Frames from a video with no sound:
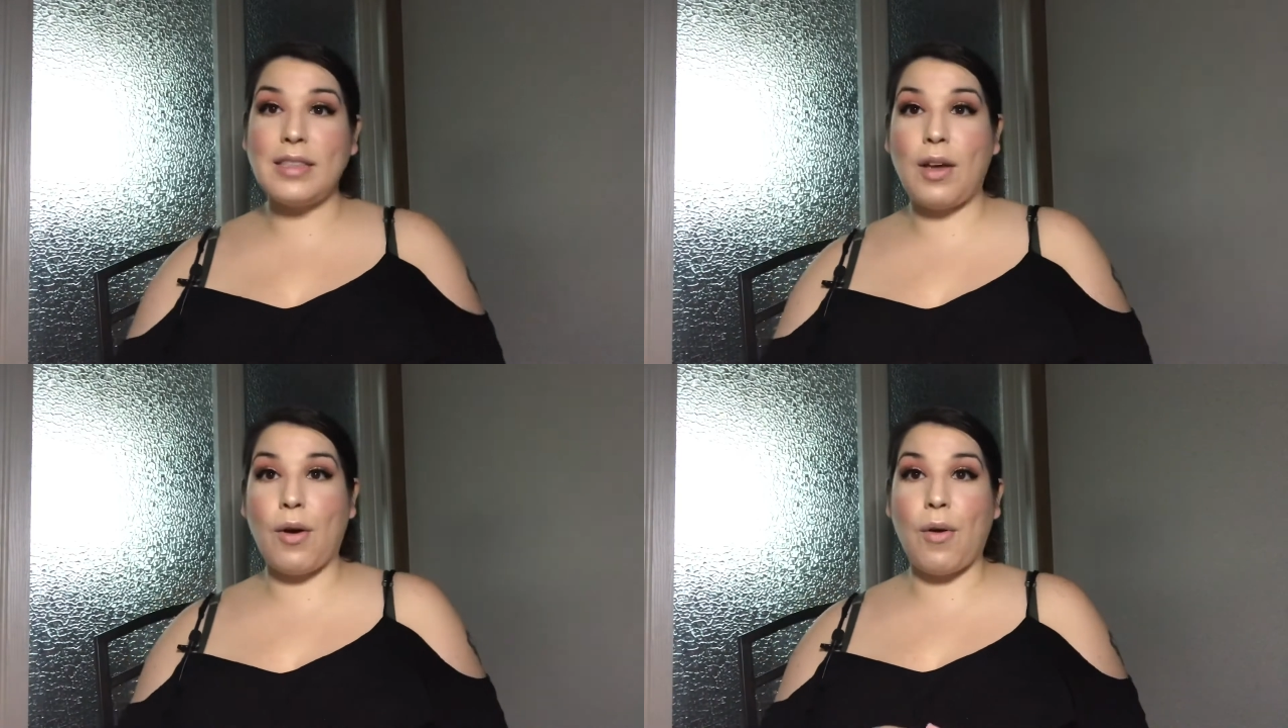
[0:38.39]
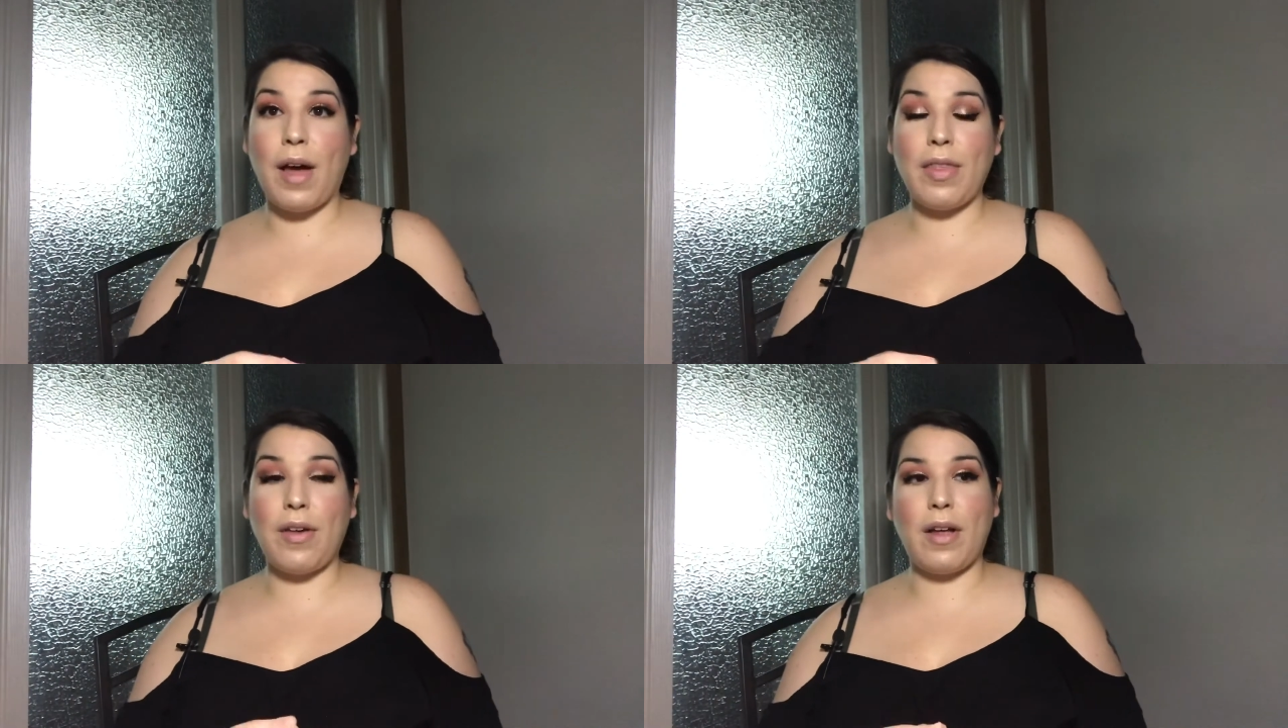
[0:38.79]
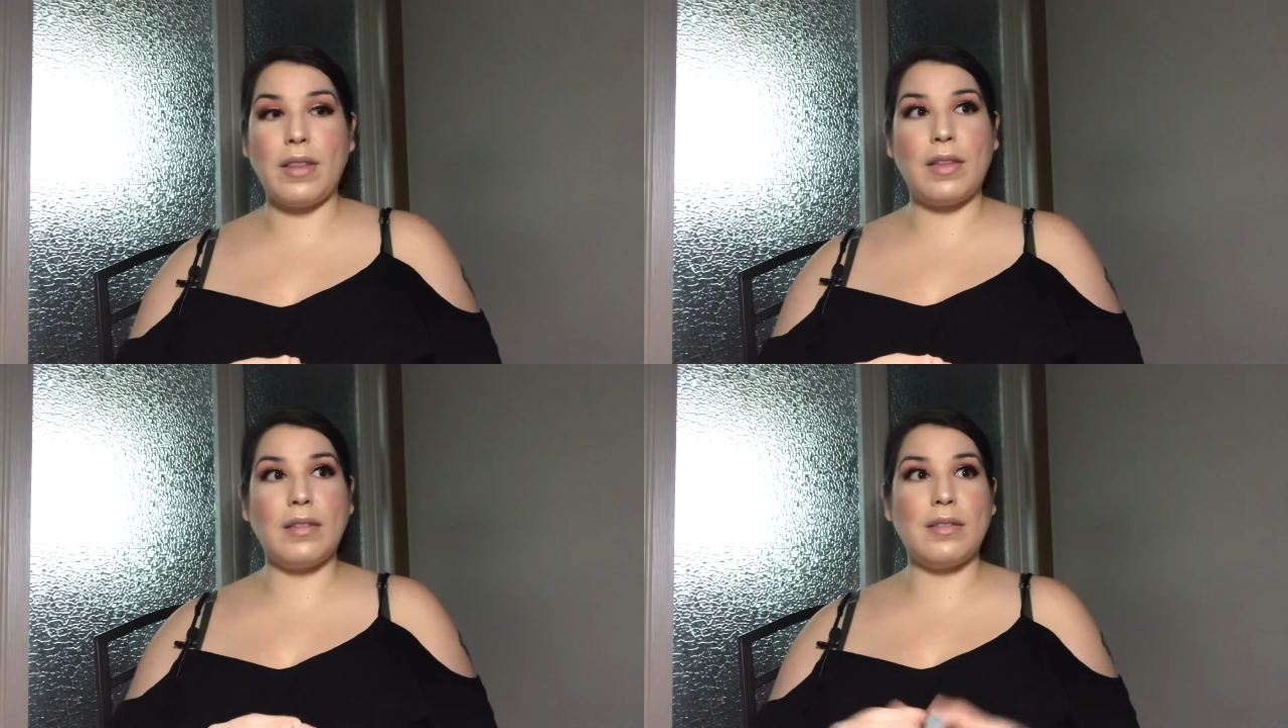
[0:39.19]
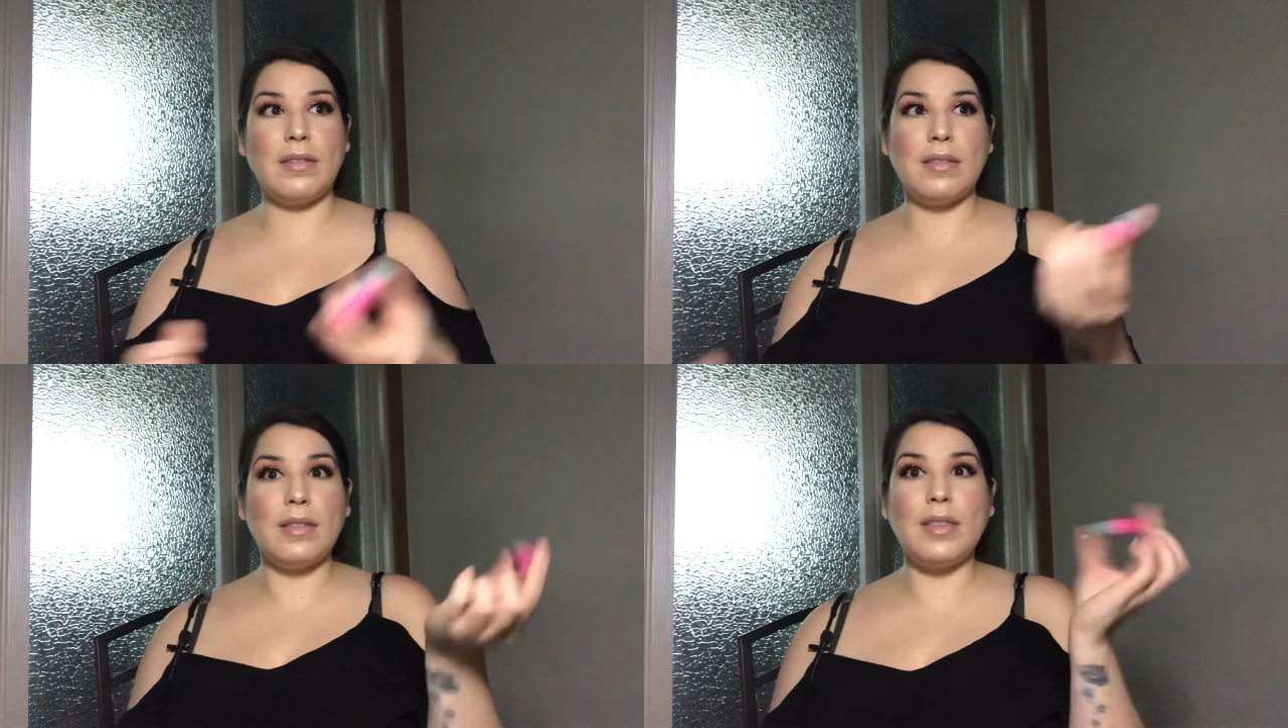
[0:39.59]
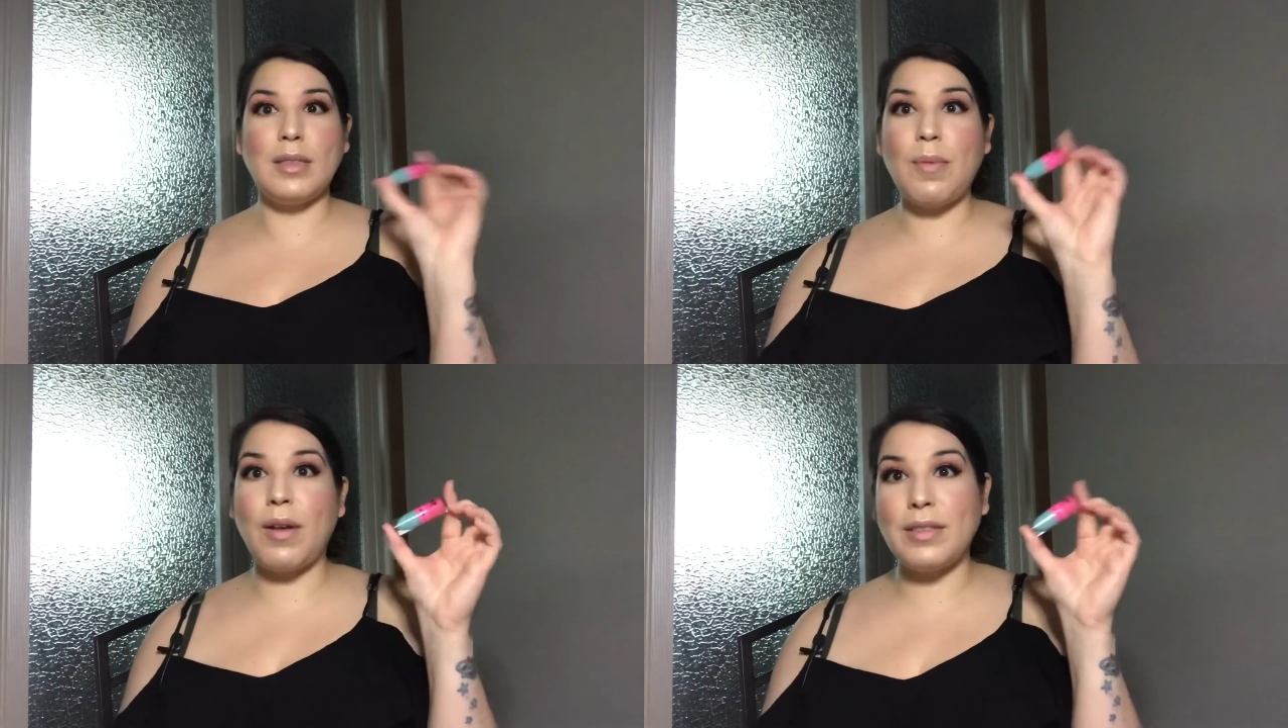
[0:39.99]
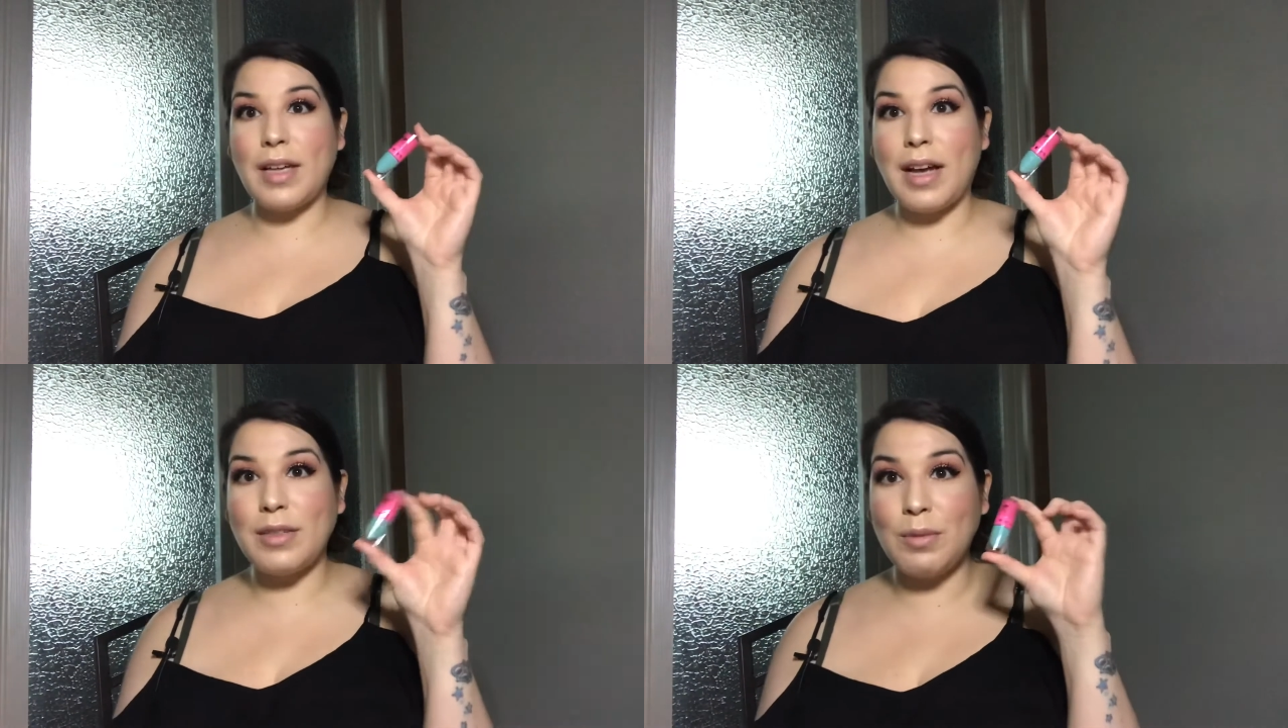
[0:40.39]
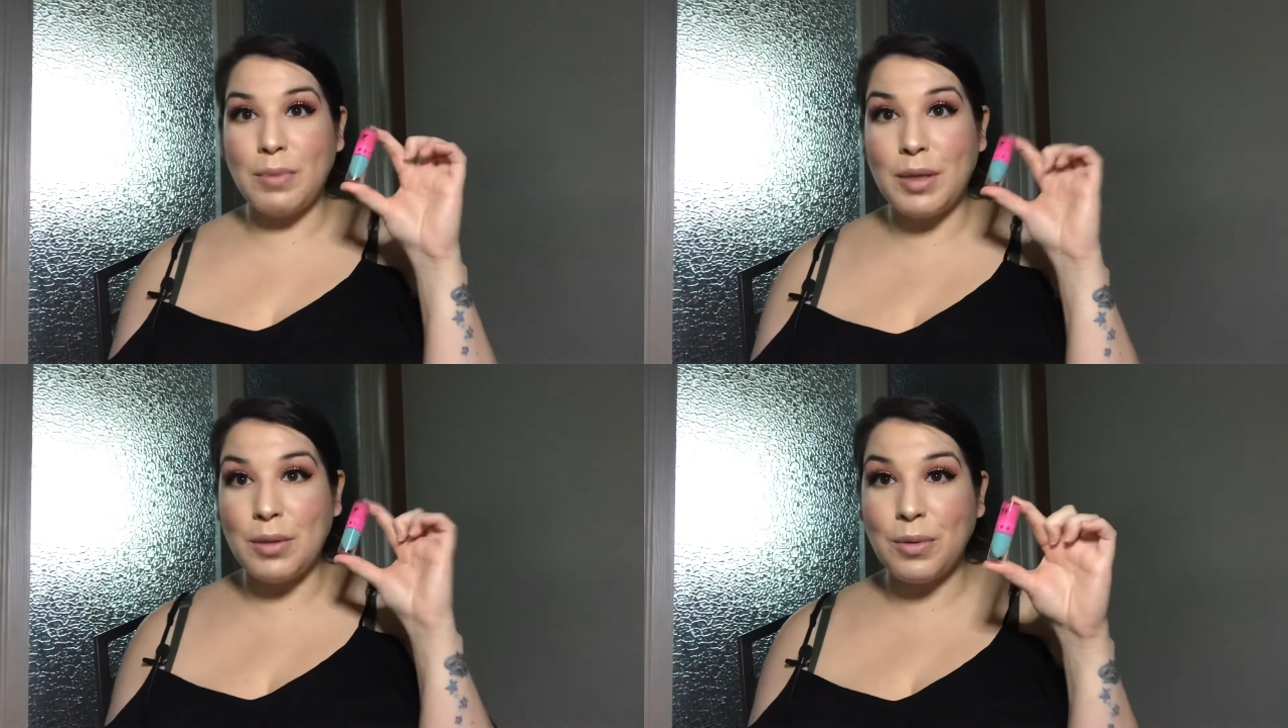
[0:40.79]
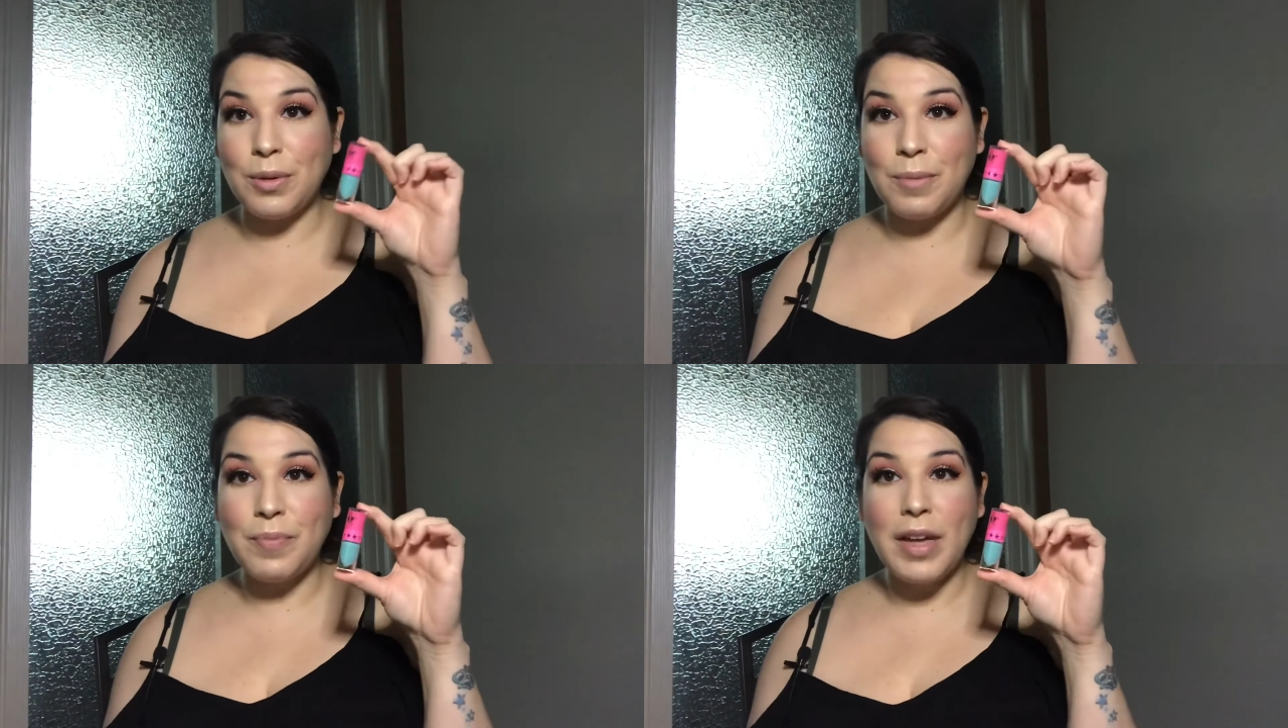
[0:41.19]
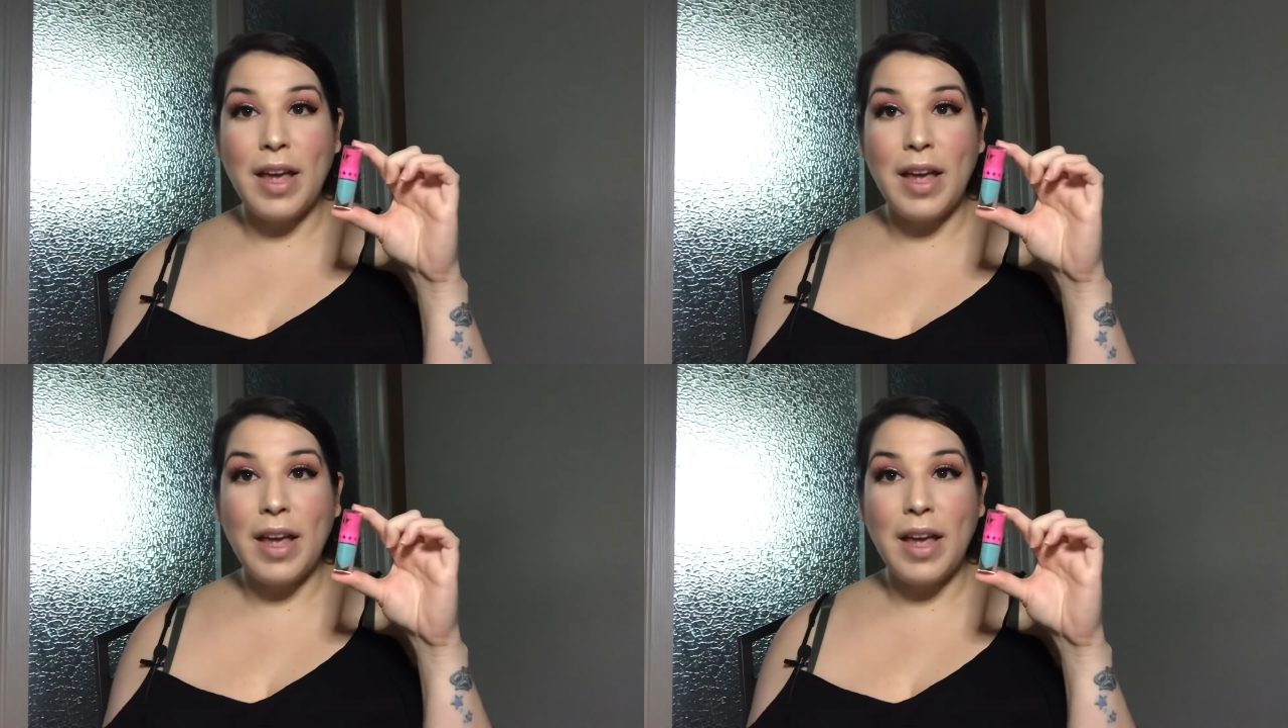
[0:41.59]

so I thought the small size would be cool.